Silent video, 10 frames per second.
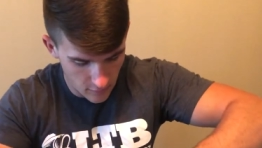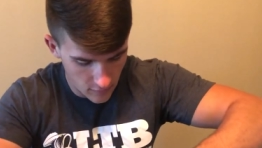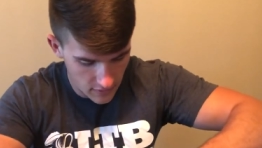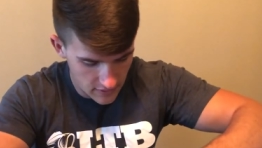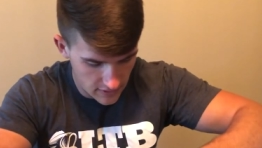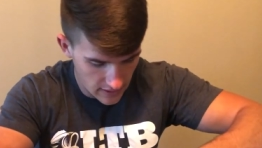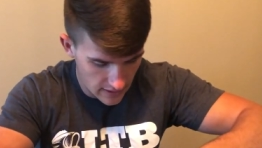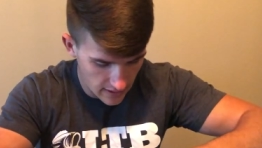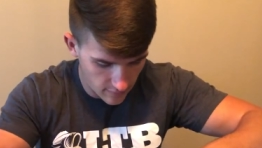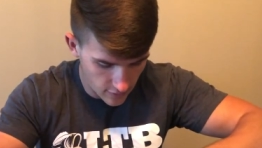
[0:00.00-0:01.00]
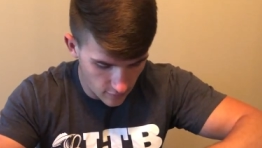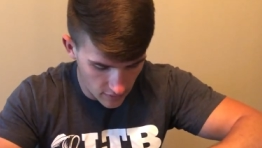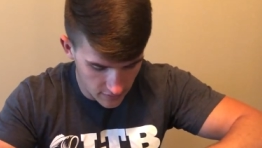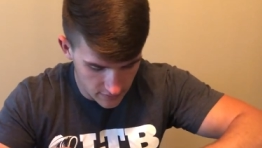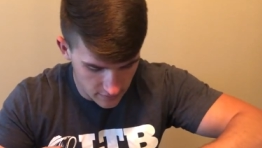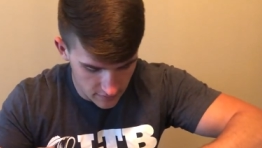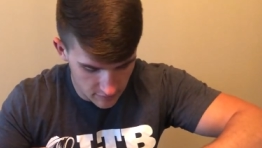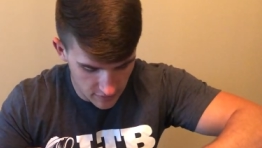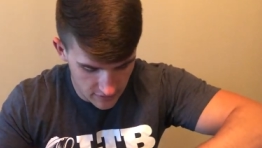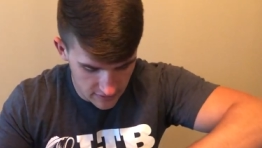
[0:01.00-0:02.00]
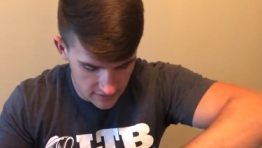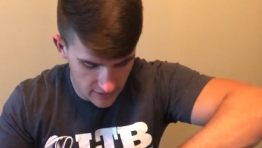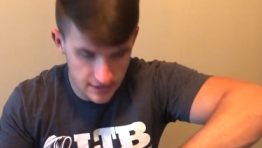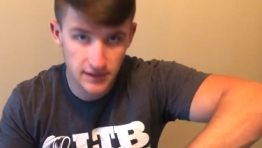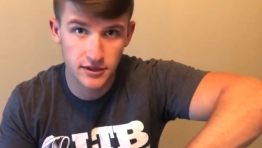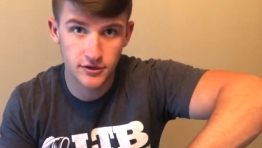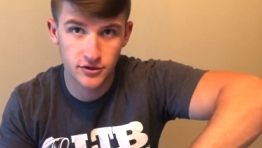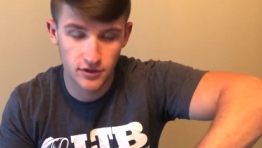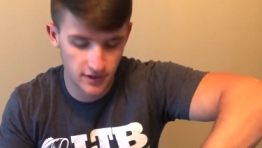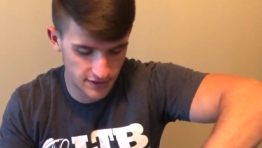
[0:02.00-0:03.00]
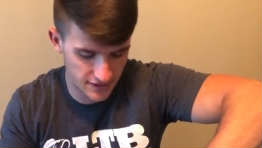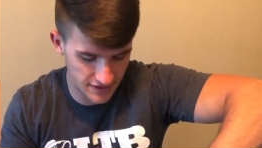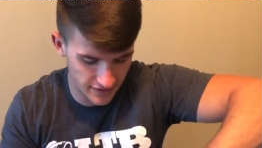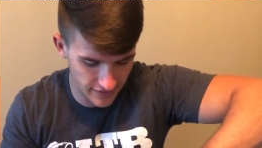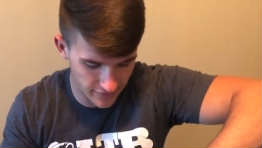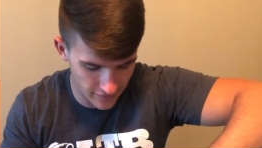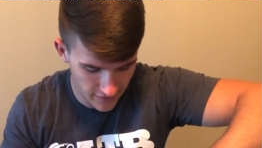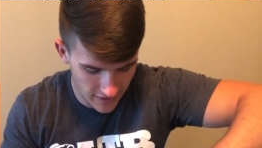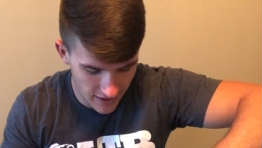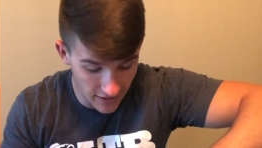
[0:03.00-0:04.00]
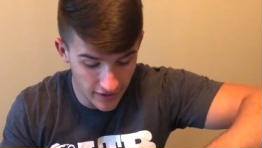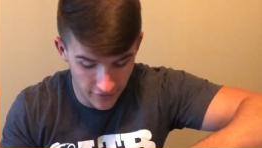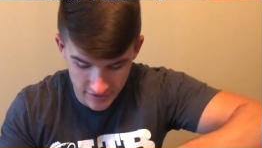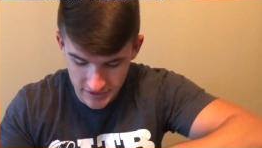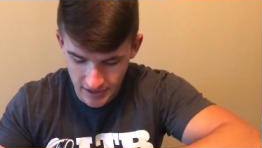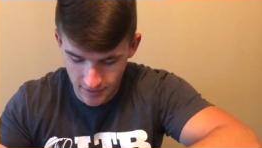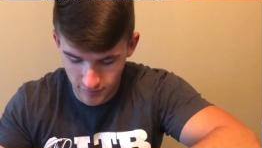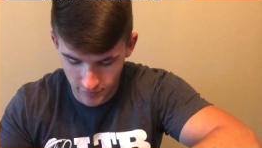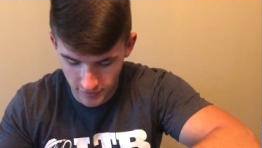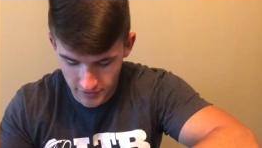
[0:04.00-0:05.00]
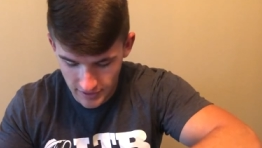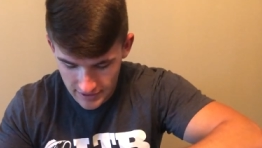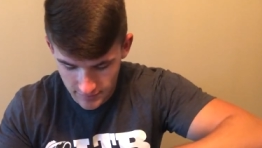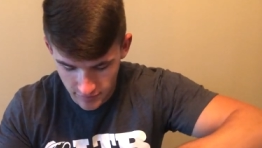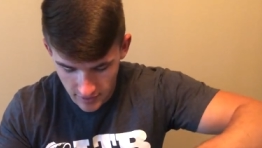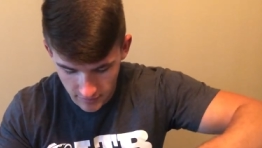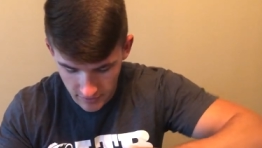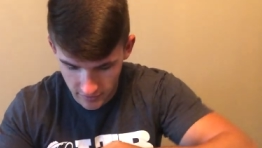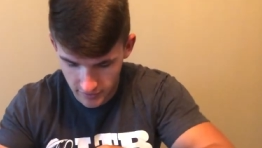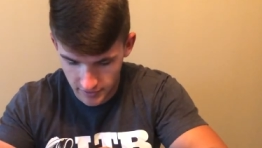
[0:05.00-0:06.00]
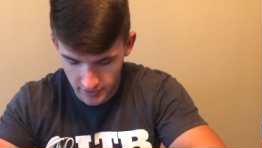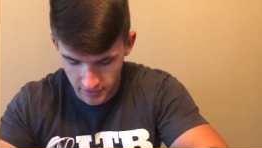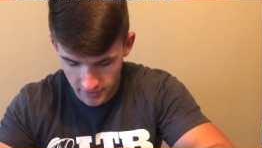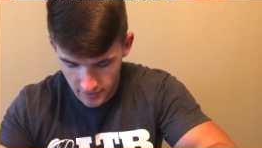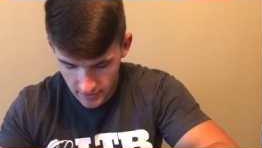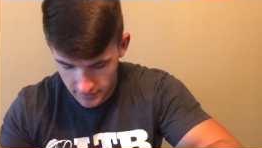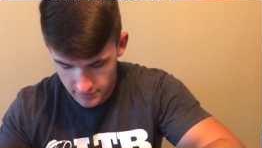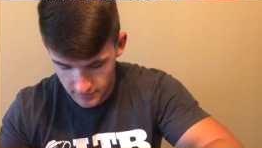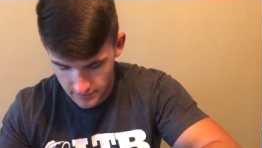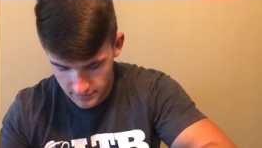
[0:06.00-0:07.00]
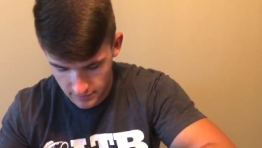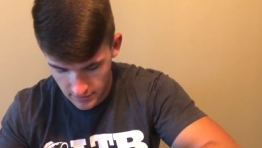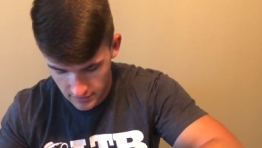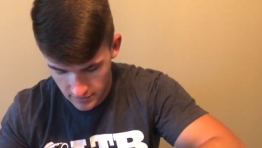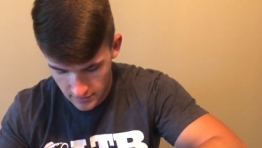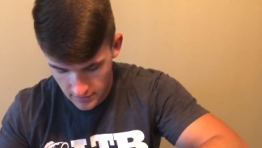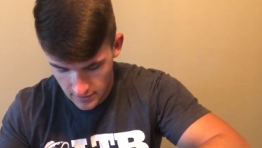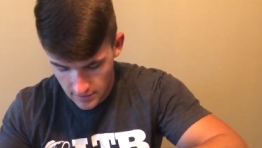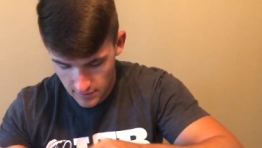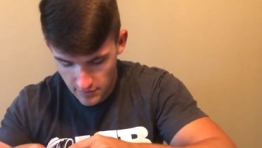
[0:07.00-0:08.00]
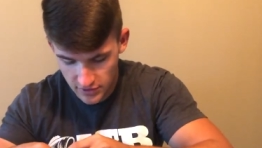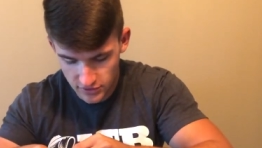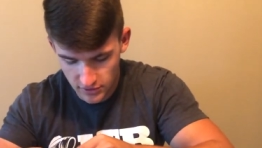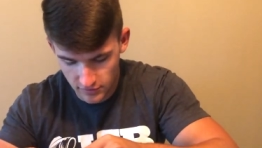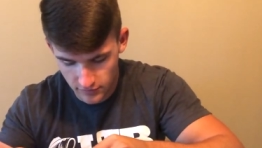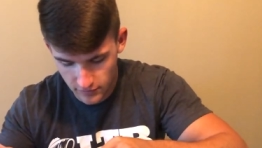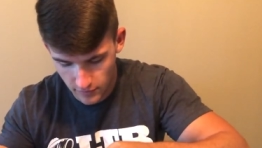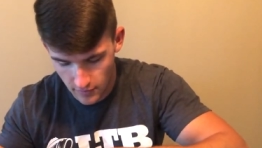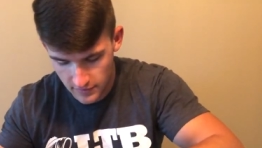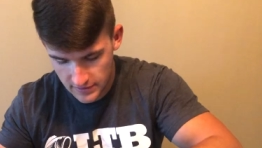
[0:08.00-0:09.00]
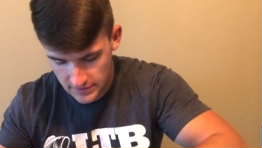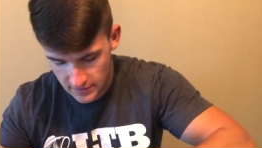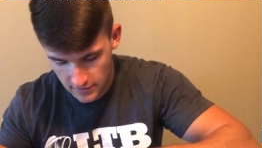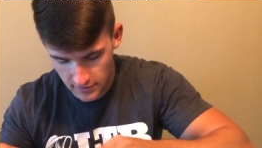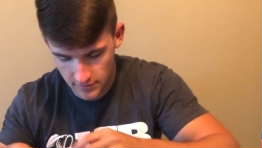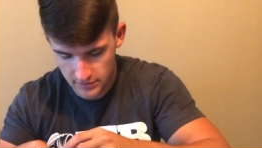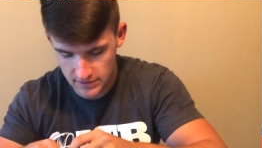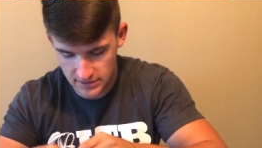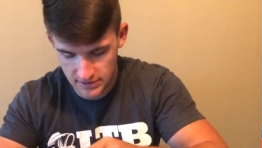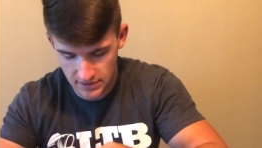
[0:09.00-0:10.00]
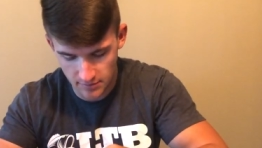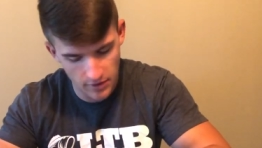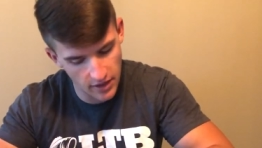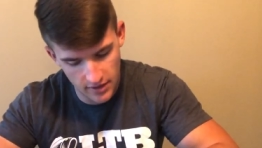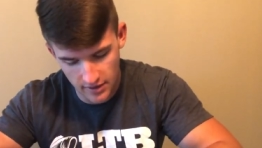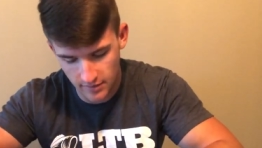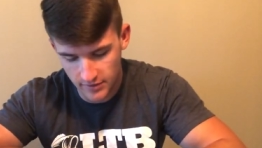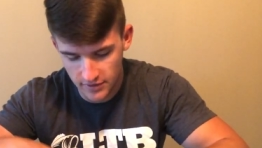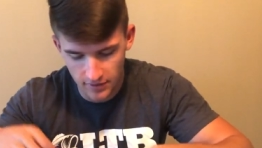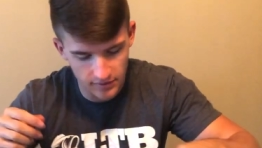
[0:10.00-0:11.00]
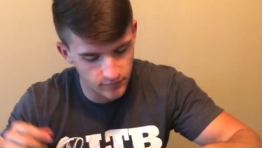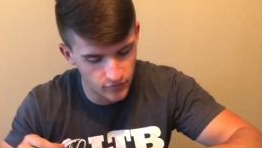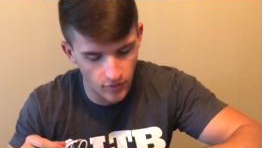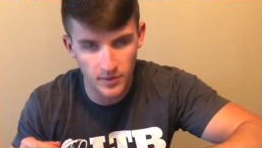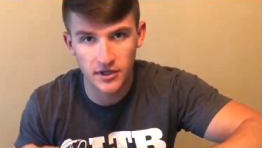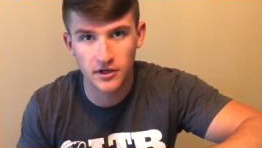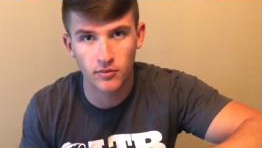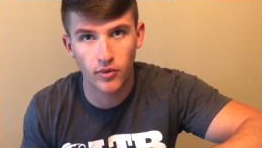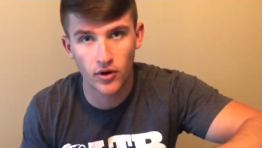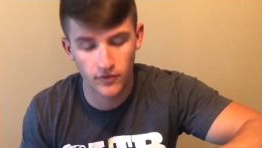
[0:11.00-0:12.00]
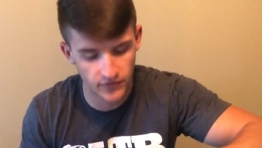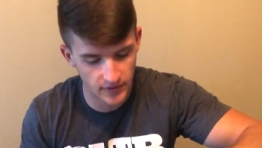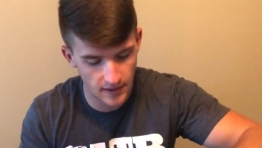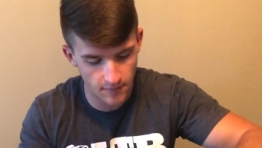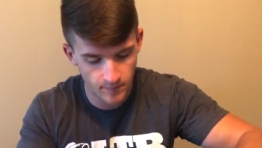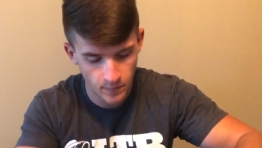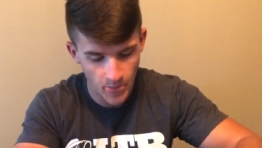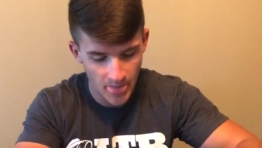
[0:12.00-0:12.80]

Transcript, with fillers: one thing I am gonna wanna do is put these things in here straight. This is a little, a little tip where you guys are probably learning. here. I'll do it this way. Make sure you throw these in here semi, I mean, you don't have to throw them in here perfect now,